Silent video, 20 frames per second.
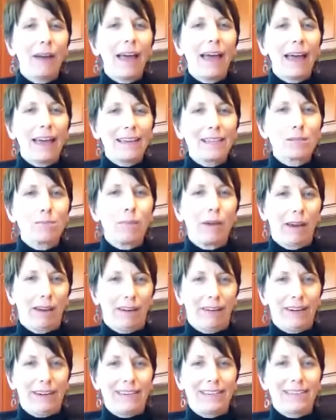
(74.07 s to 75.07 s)
As
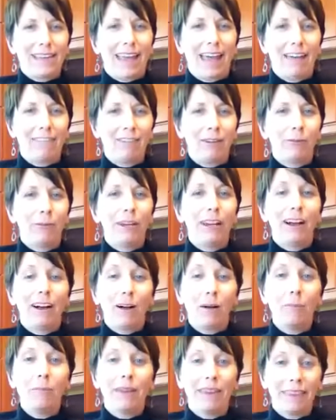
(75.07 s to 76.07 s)
parents, haven't we
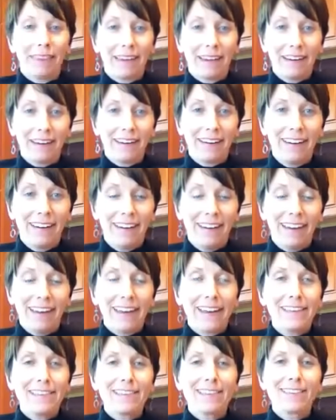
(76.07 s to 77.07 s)
all been there?
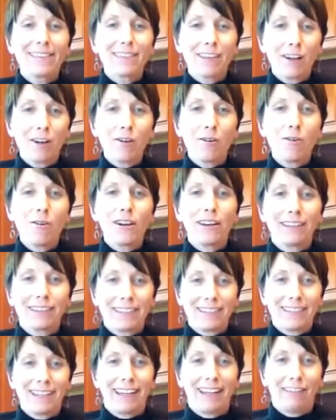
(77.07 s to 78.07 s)
It's so
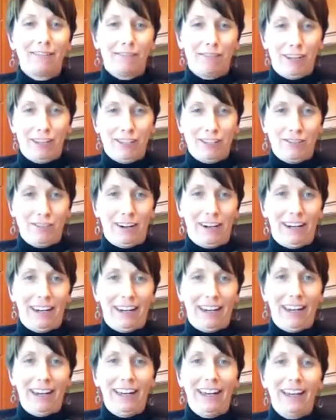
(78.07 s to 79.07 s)
stinking
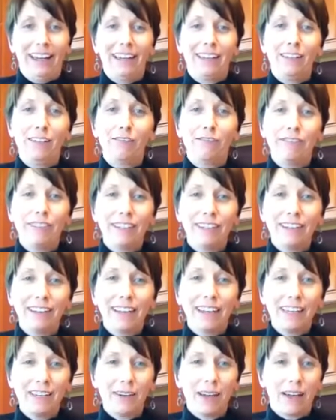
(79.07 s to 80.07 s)
frustrating. You feel
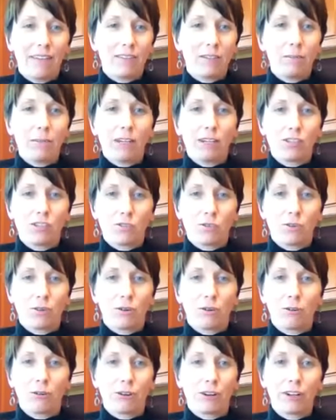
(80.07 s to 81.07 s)
like you have to be a short
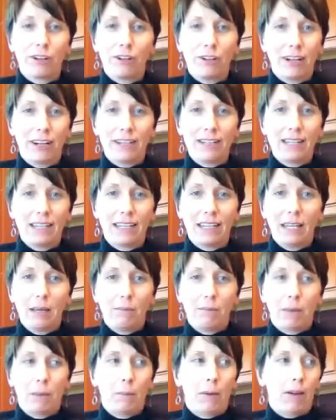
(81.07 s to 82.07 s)
order cook to
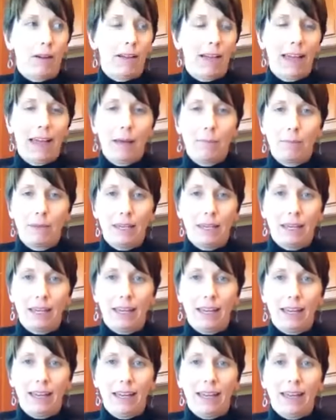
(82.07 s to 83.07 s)
keep them all happy.
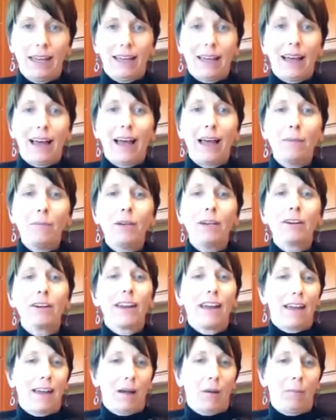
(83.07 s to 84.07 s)
I'm here
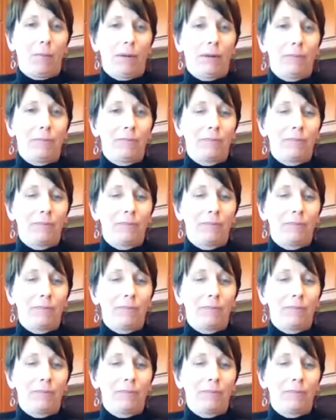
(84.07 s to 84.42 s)
to help.